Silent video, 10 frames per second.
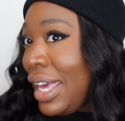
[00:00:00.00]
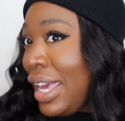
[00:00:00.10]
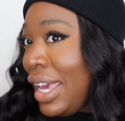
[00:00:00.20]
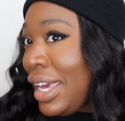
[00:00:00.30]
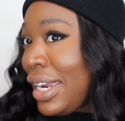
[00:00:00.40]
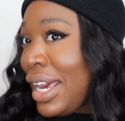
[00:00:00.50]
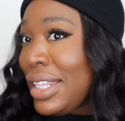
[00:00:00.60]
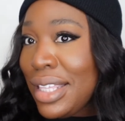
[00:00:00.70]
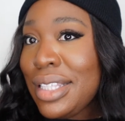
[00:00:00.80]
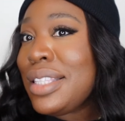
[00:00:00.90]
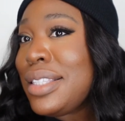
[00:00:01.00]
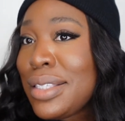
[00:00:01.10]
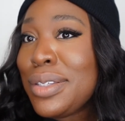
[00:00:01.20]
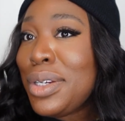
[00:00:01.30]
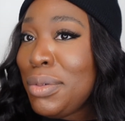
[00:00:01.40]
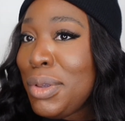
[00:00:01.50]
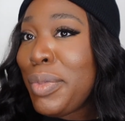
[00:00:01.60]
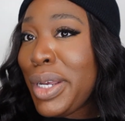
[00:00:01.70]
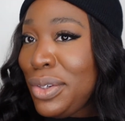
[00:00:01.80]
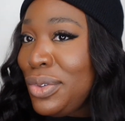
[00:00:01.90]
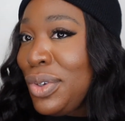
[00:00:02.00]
And I think this is going to be my new